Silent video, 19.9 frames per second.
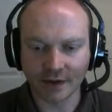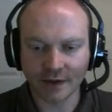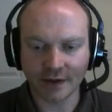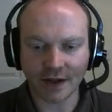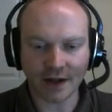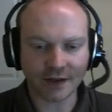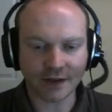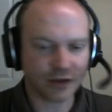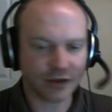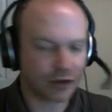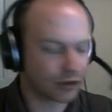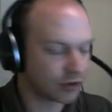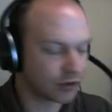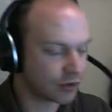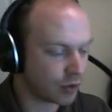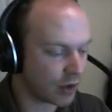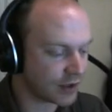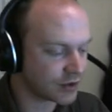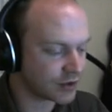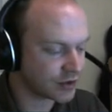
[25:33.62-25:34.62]
That is a good
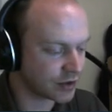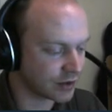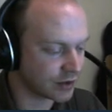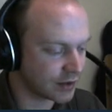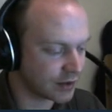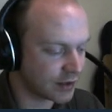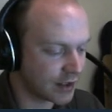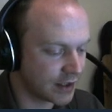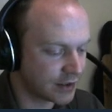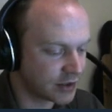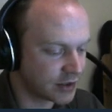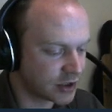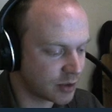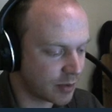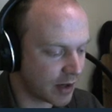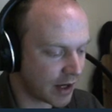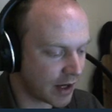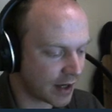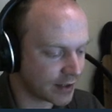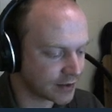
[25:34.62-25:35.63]
question that needs to
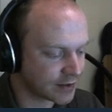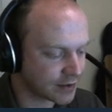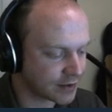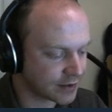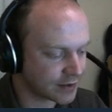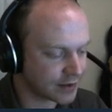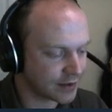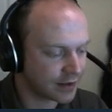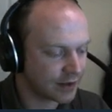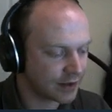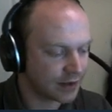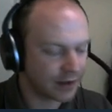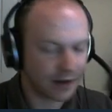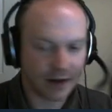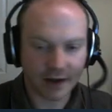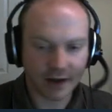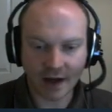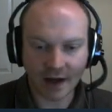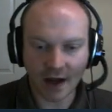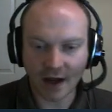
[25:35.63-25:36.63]
be asked.
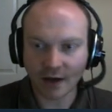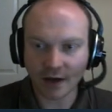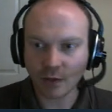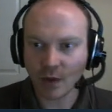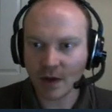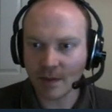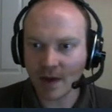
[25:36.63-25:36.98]
Can we